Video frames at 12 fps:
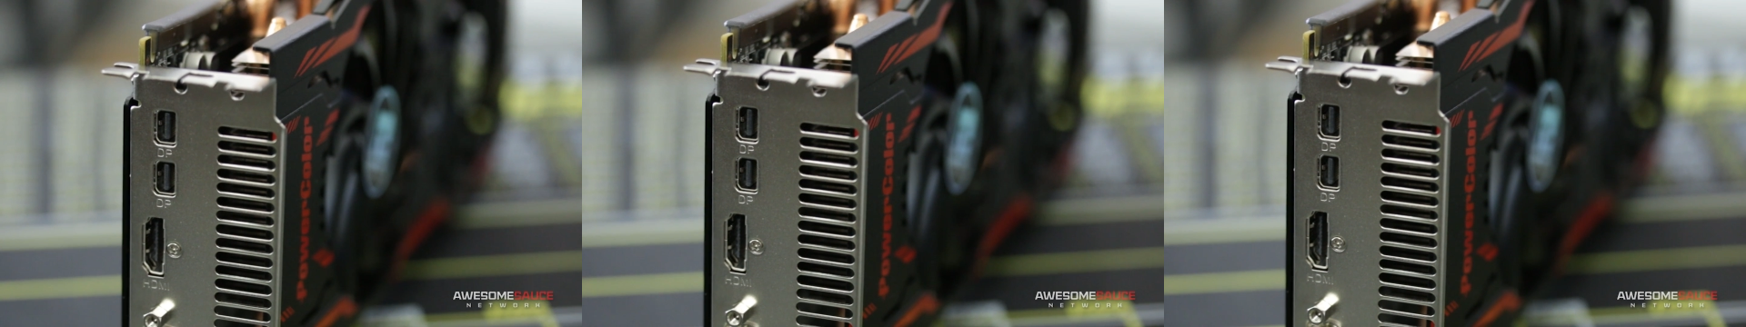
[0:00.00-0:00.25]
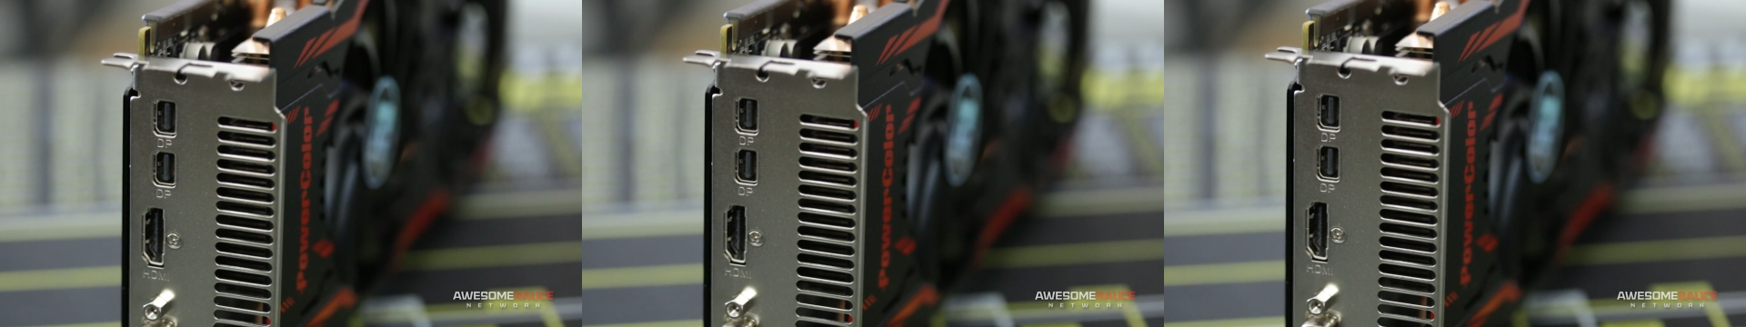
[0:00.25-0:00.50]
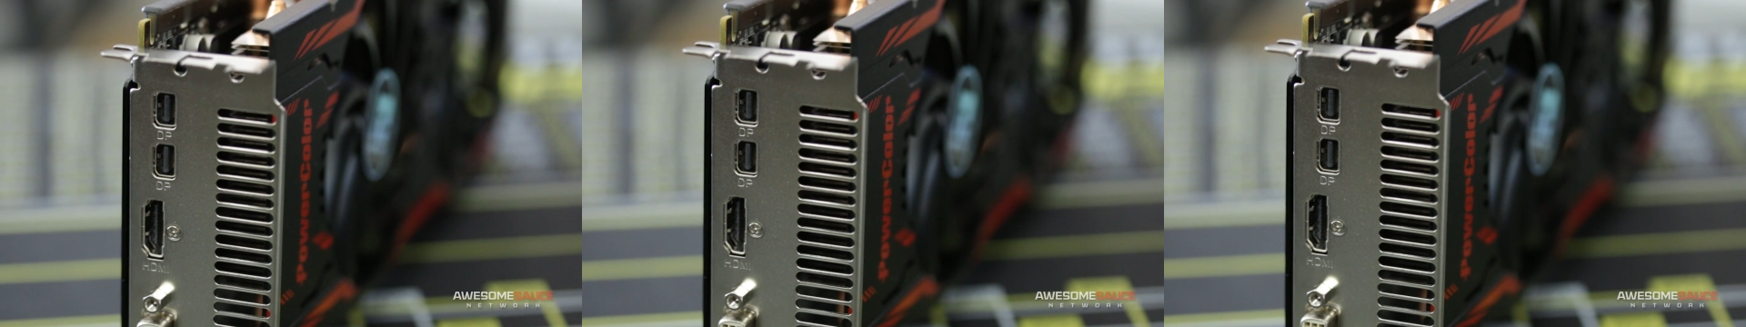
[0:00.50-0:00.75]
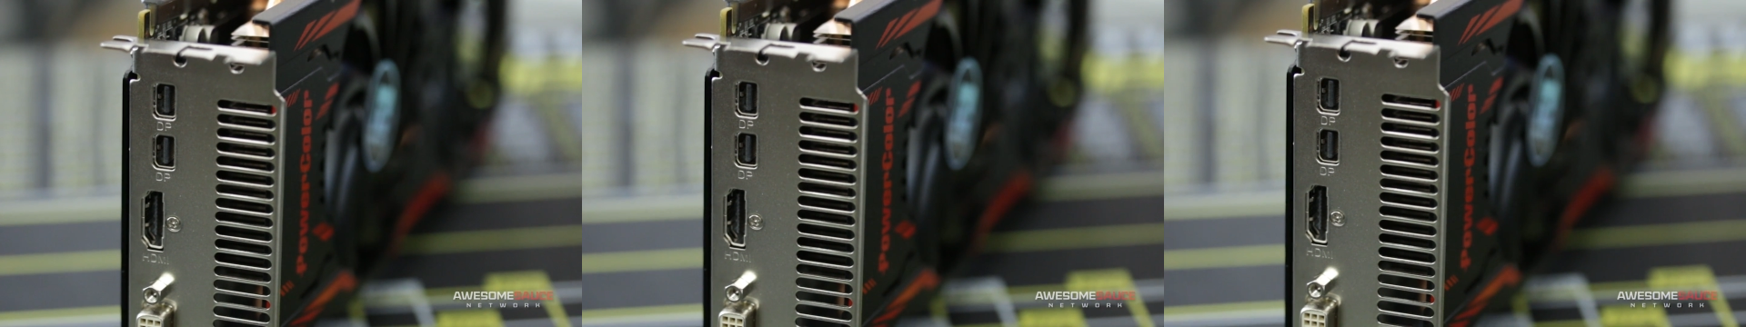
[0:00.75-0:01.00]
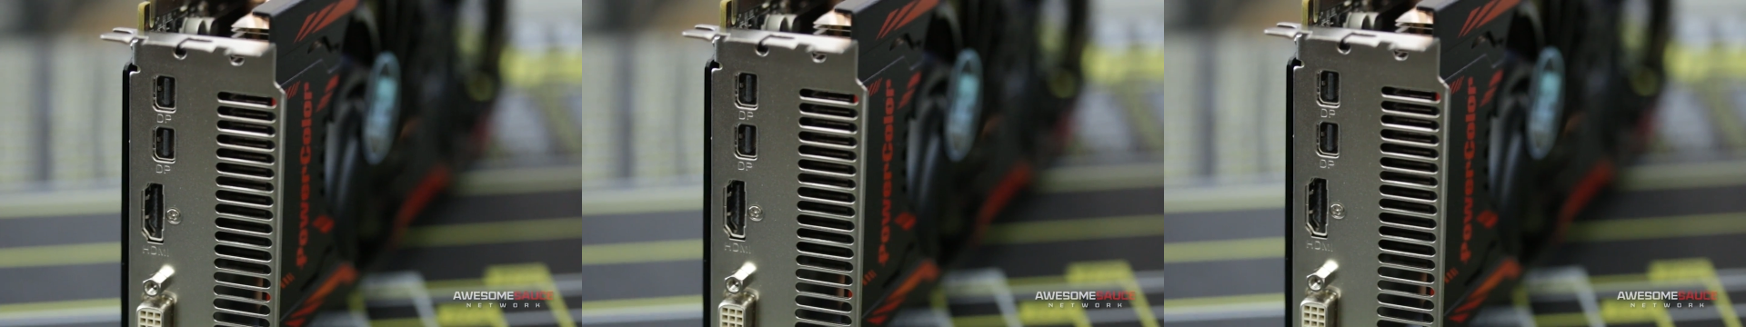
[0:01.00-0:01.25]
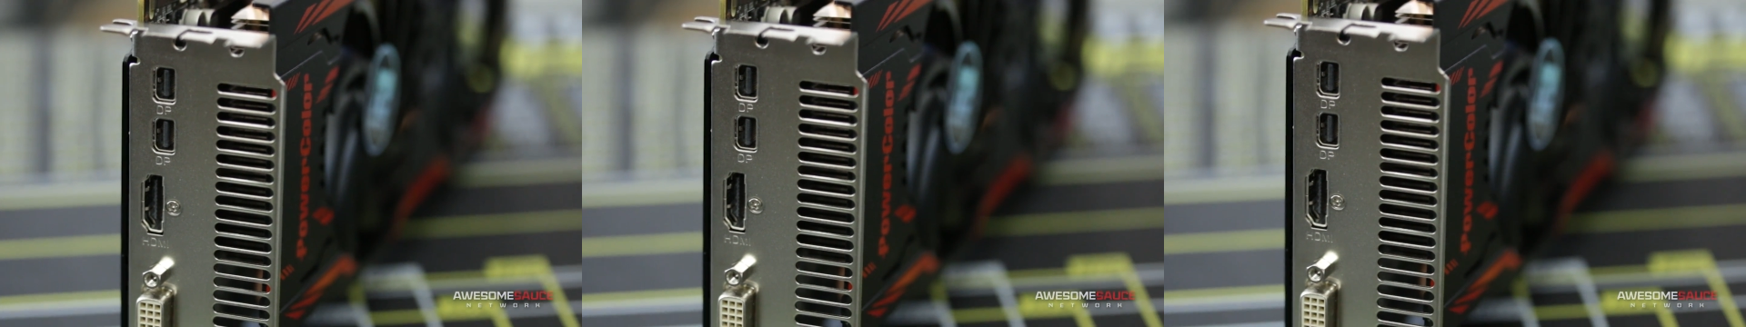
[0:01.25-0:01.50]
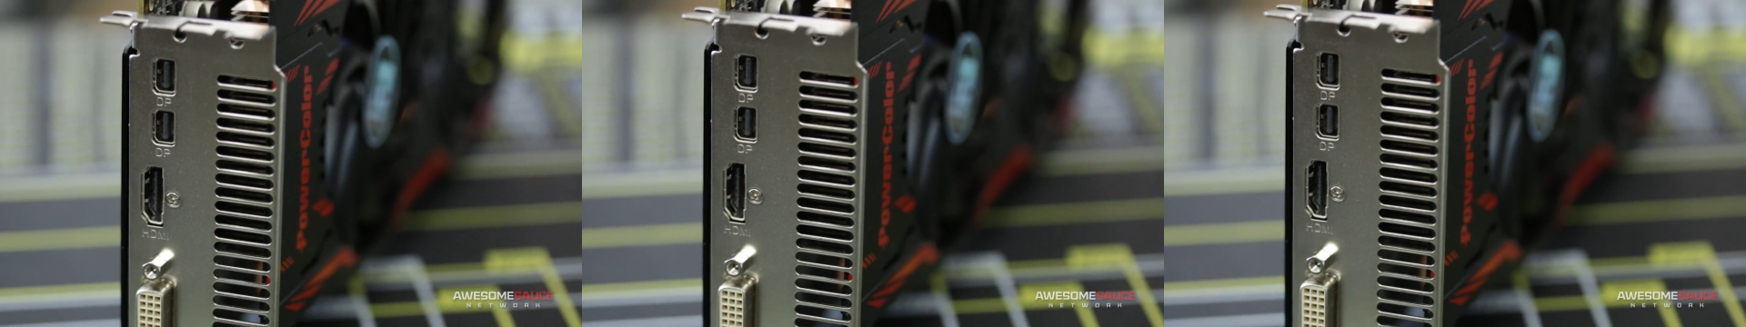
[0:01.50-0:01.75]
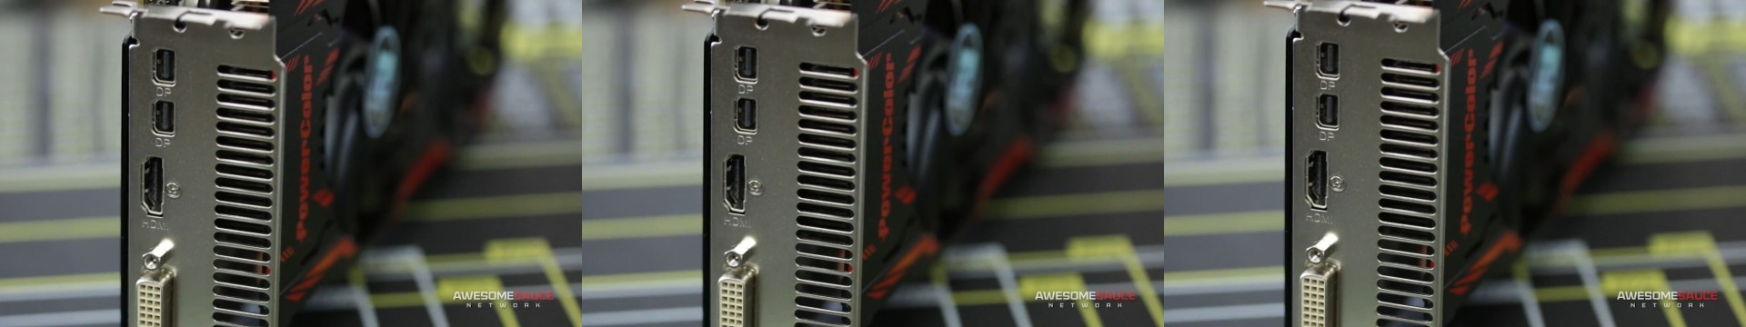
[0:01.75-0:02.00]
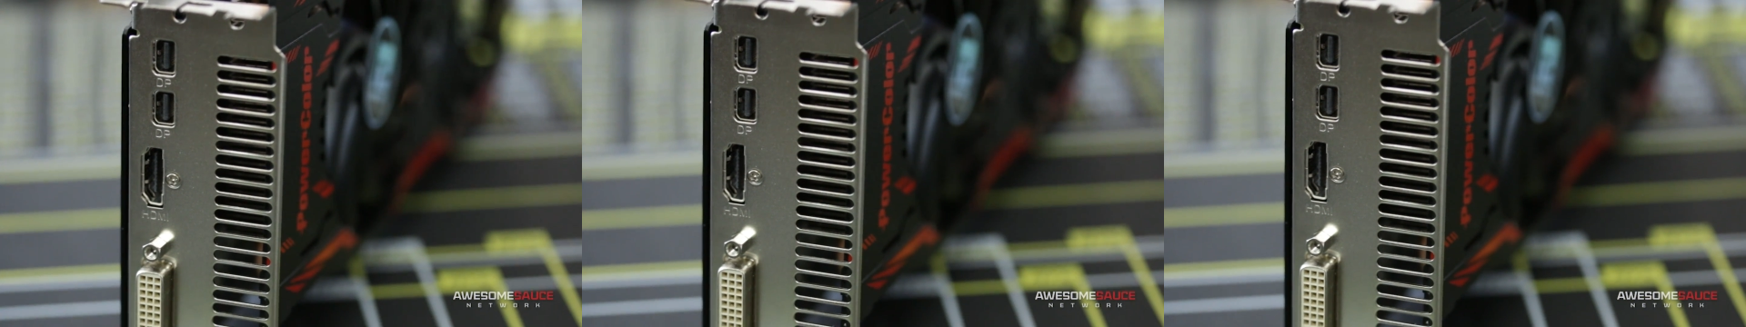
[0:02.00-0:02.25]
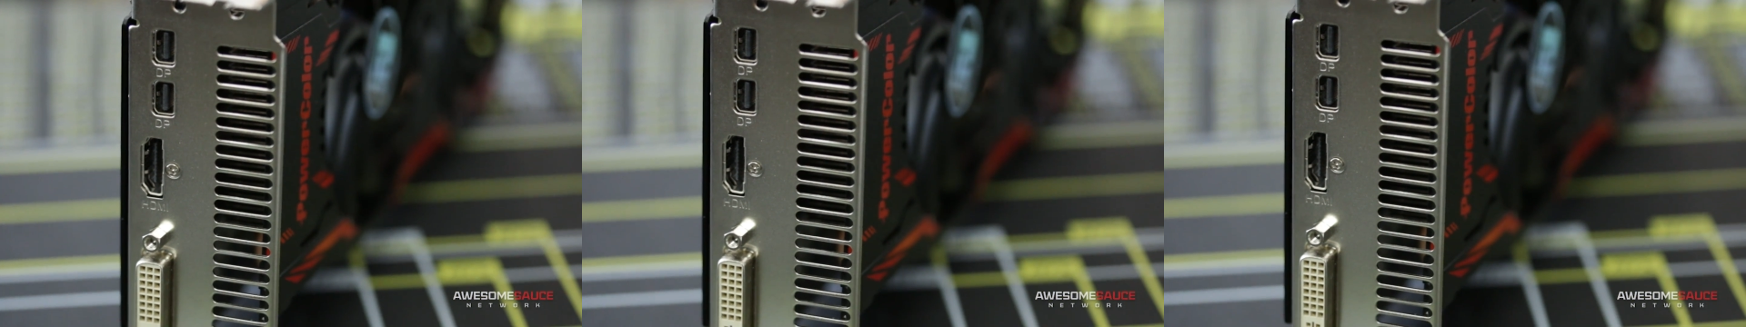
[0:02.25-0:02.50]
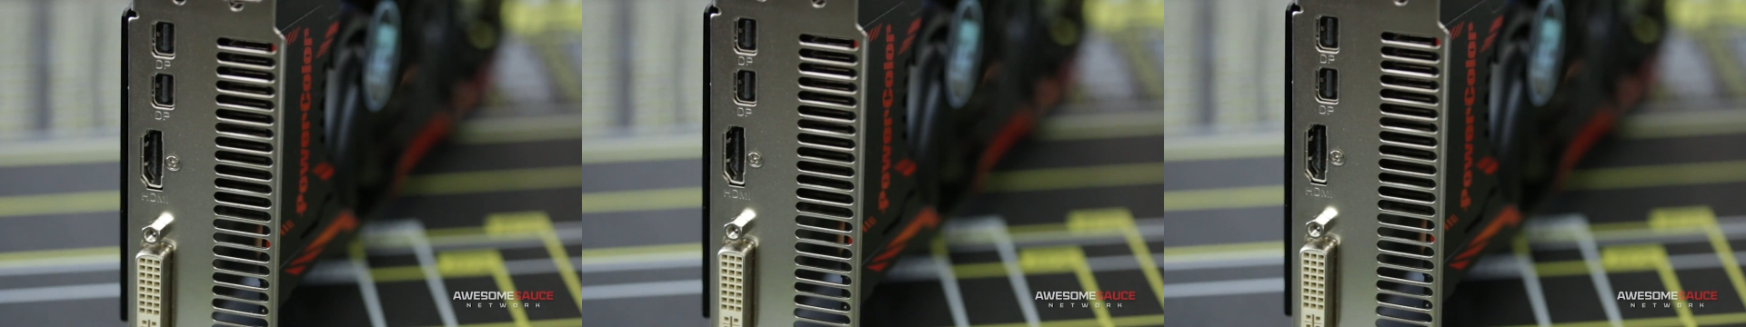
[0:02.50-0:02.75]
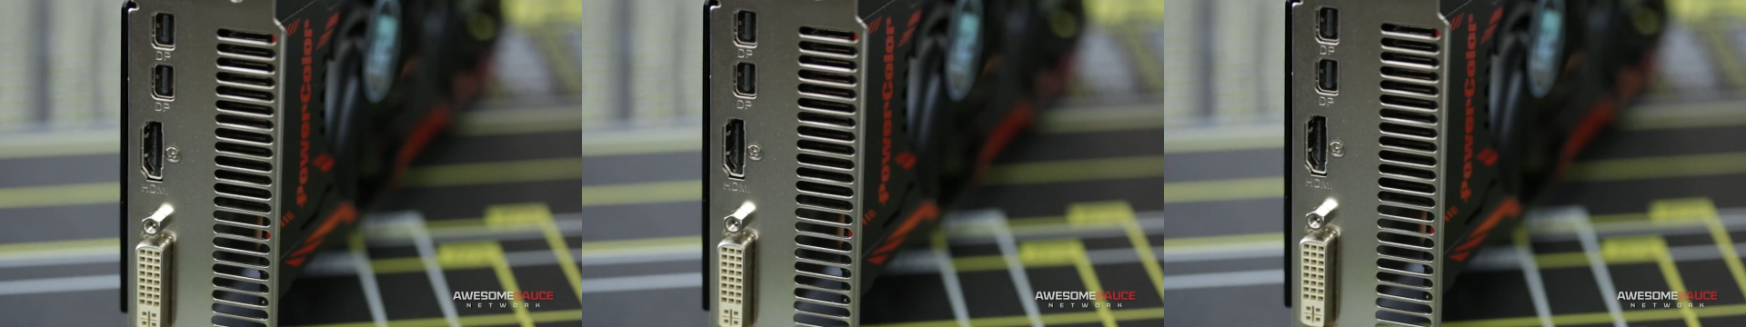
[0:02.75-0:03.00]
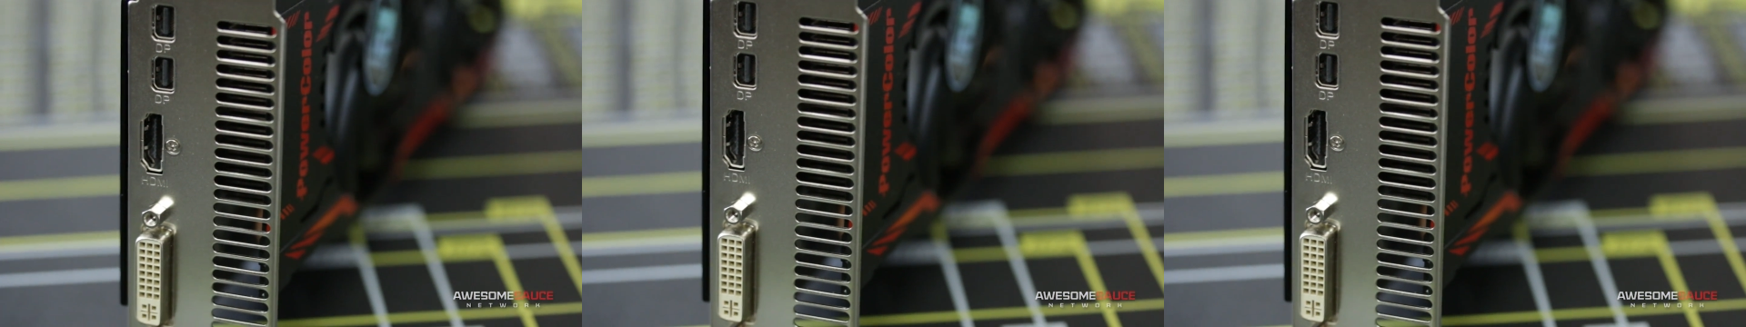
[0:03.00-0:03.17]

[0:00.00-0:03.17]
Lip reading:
[unreadable: no face in view]